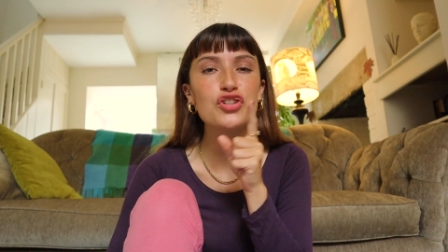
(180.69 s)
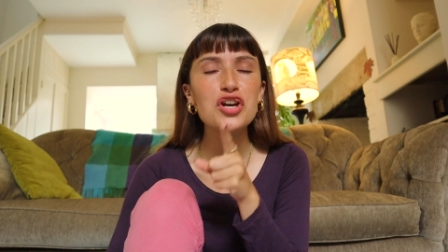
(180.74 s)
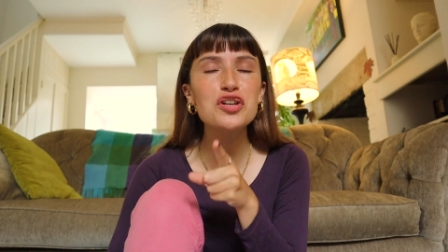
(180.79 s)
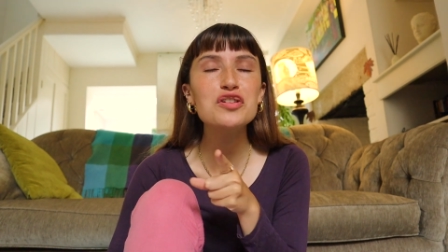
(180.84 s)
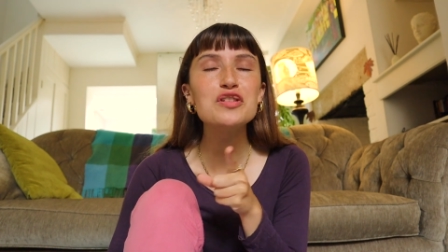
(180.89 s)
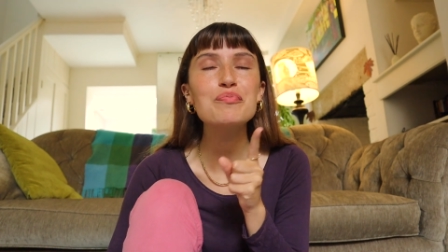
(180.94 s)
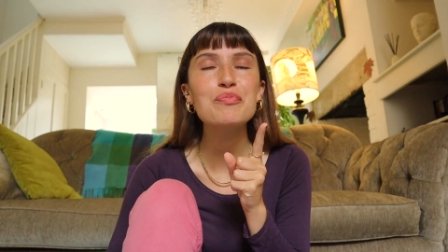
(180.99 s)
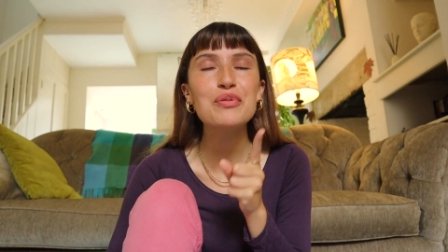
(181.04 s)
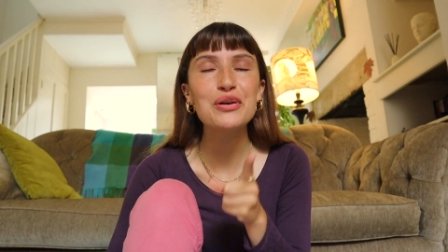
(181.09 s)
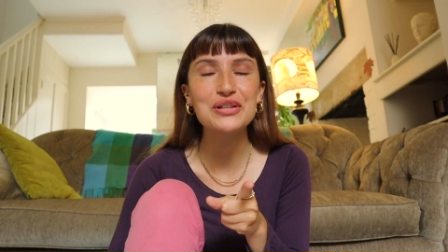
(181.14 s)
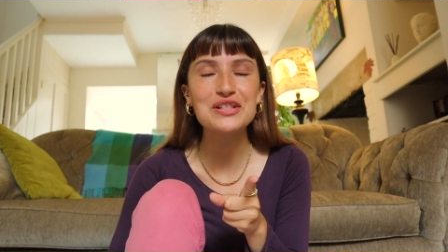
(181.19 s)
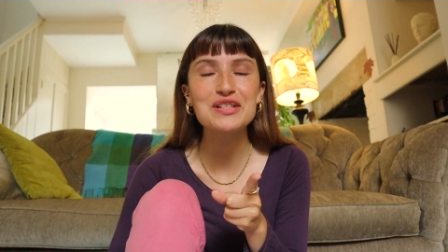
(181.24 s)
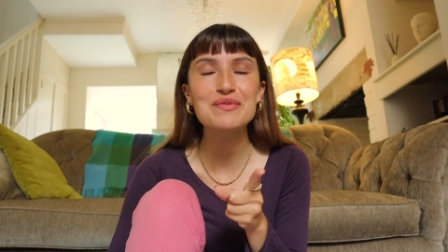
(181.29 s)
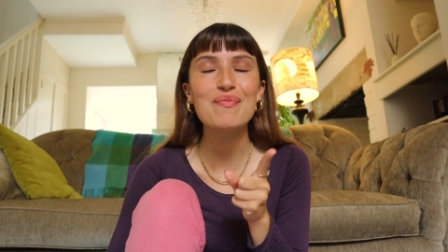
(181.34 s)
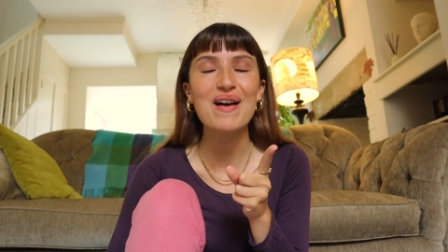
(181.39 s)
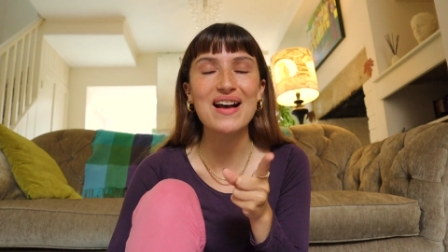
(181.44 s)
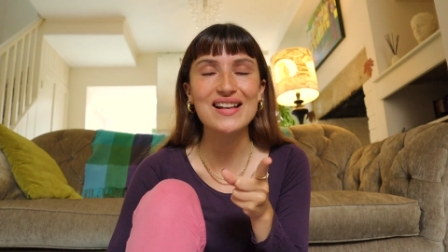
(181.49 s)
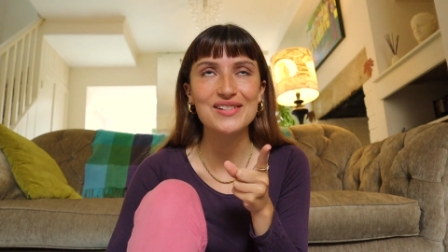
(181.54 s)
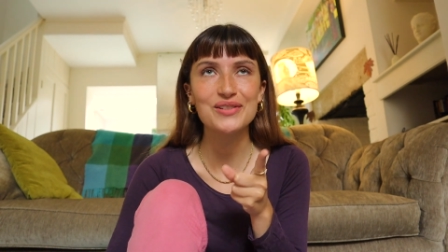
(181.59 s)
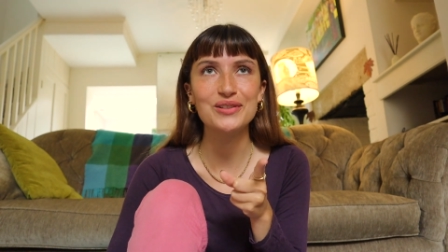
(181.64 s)
Don't put
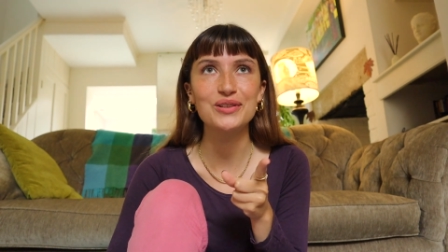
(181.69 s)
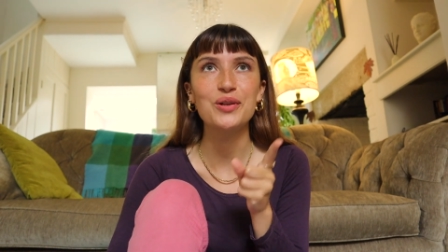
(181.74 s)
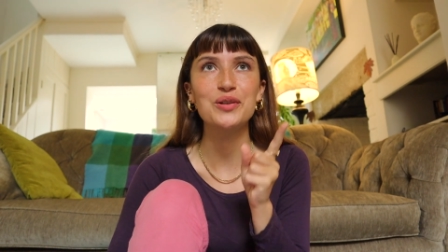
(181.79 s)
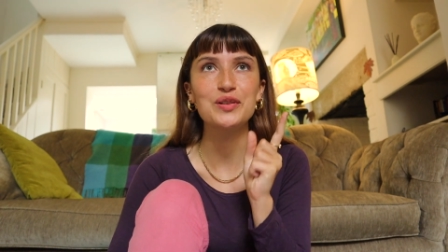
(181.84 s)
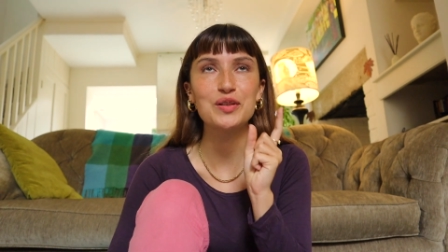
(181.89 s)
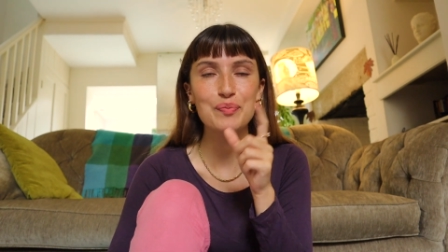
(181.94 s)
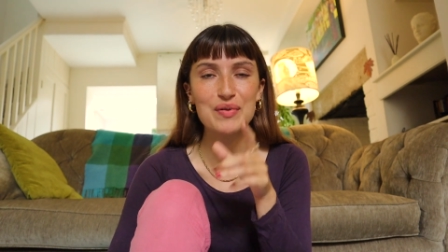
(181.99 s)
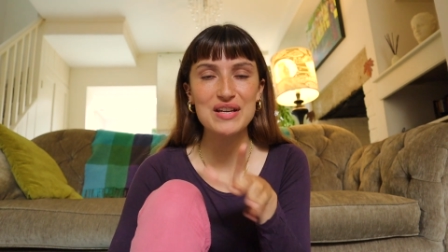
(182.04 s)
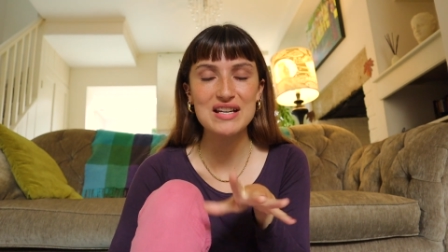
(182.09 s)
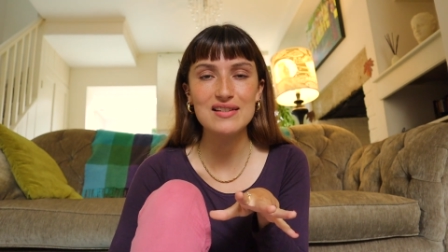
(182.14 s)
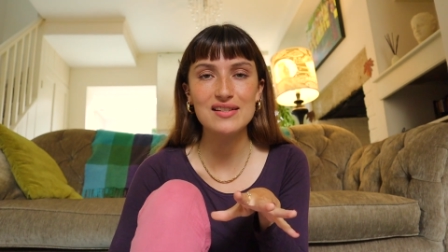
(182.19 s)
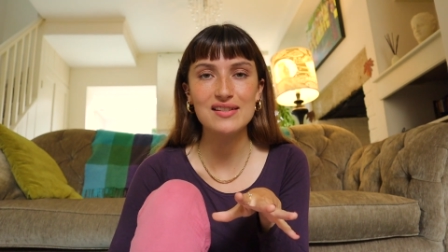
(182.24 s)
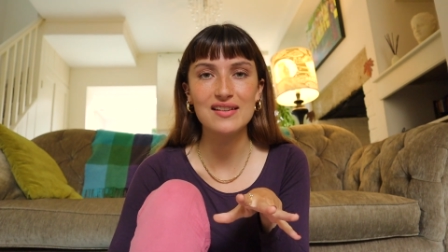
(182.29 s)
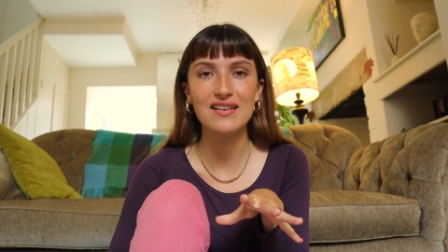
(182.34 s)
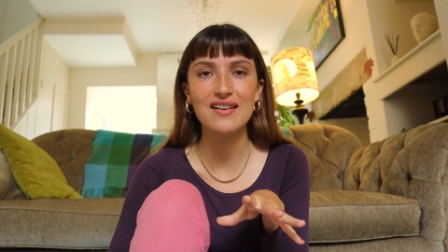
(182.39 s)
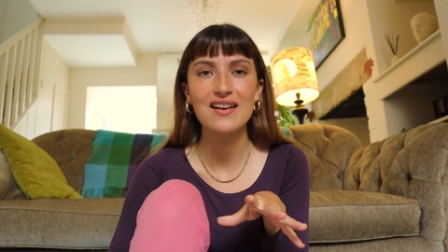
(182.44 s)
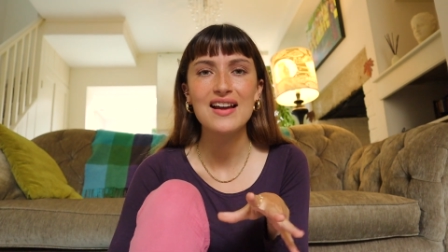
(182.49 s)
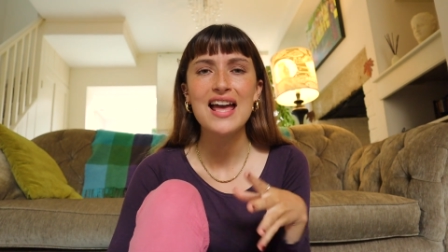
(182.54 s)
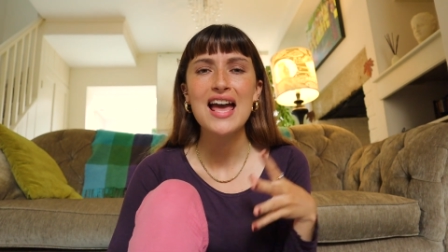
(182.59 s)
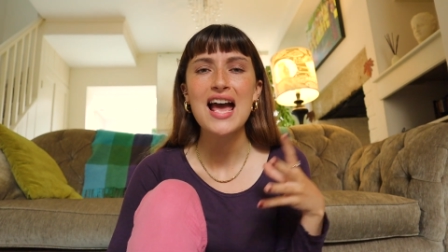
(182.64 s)
basil on the
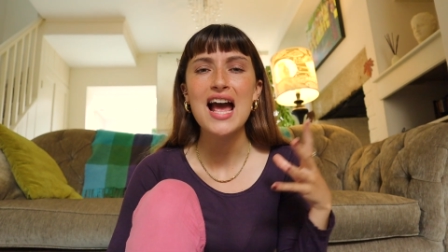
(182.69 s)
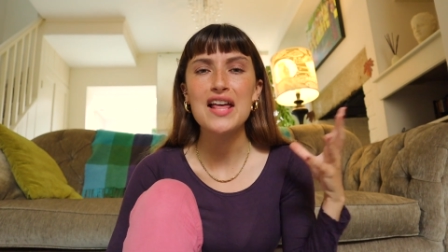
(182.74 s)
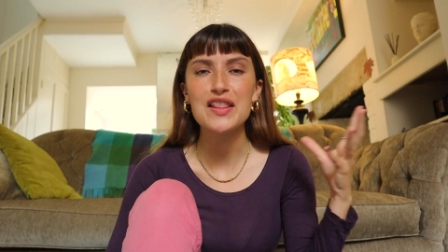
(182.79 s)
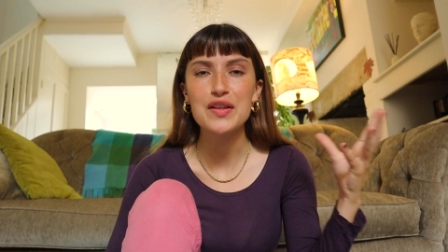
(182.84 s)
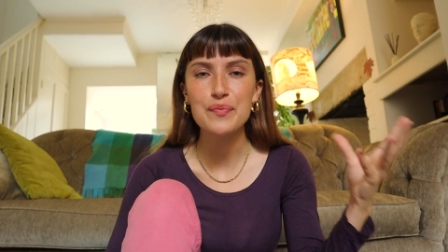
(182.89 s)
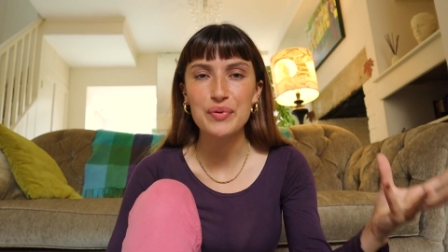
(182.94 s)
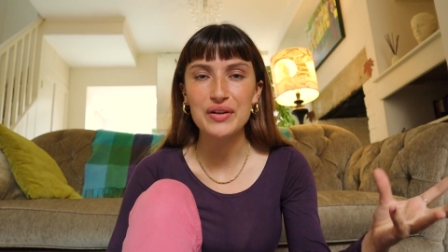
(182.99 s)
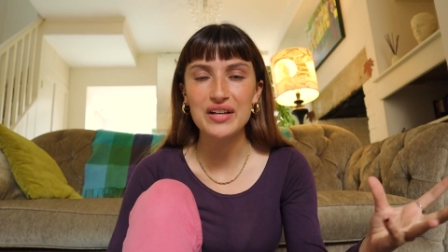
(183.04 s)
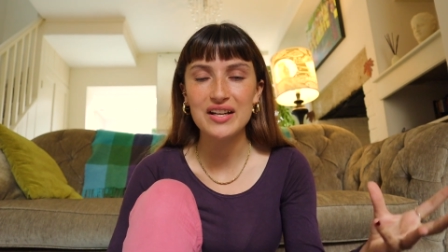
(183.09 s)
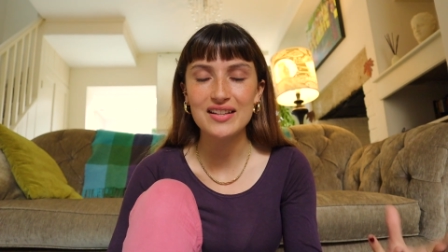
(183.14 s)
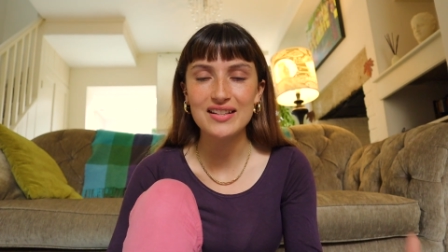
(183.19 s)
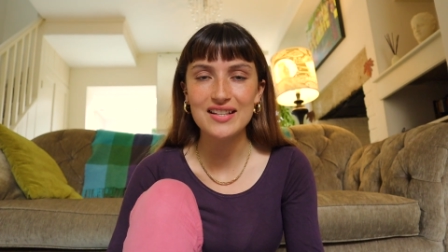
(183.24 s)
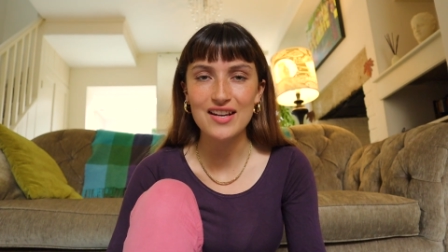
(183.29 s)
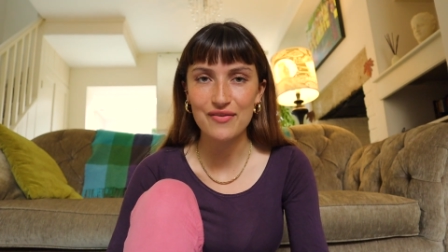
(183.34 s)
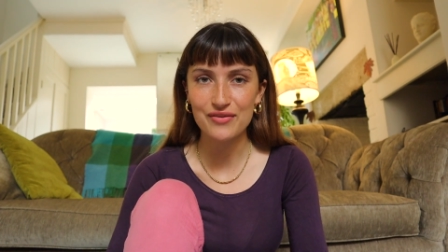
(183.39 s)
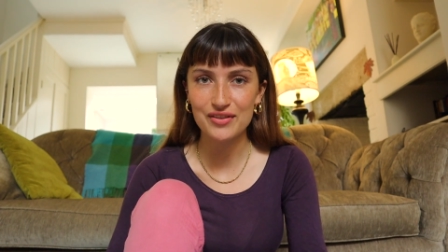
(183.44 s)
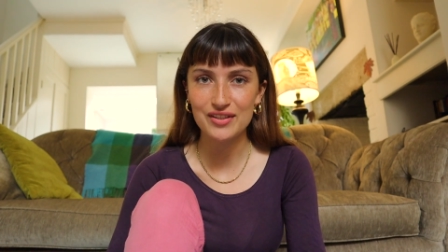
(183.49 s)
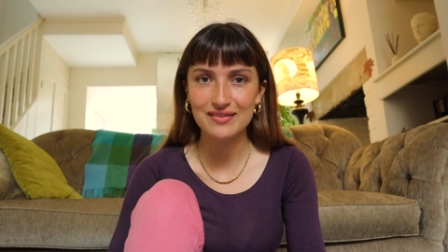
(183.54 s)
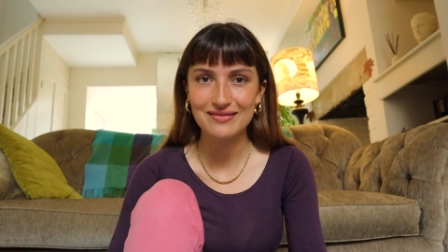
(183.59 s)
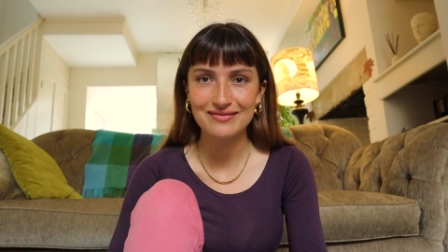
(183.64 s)
pizza and then put it in the
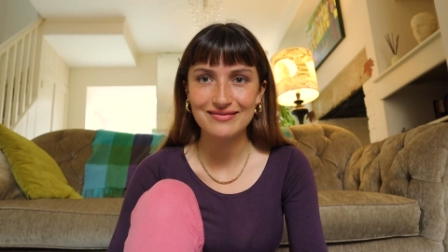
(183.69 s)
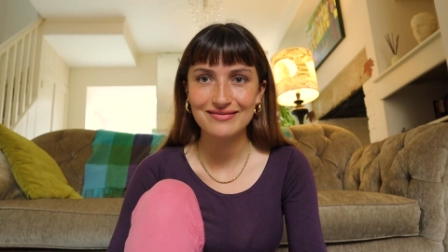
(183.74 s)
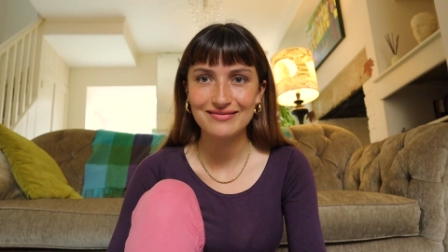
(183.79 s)
oven,